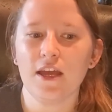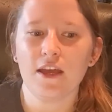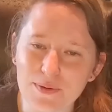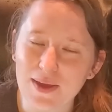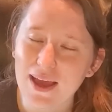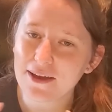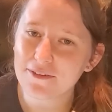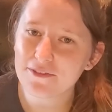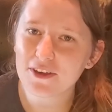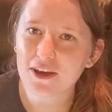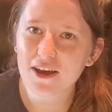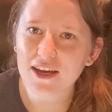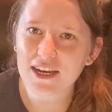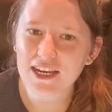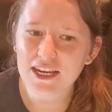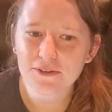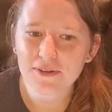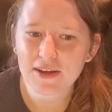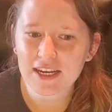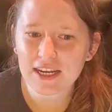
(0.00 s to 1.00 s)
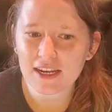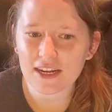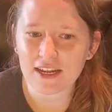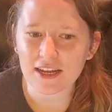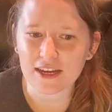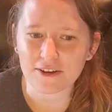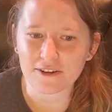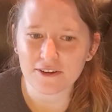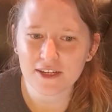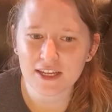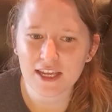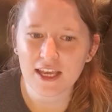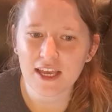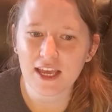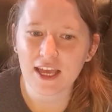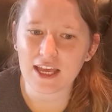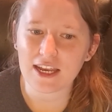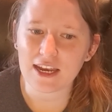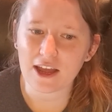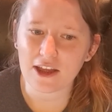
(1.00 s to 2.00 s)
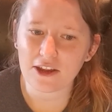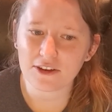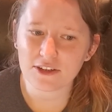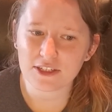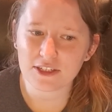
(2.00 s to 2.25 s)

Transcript: You have the audio ready to go, and now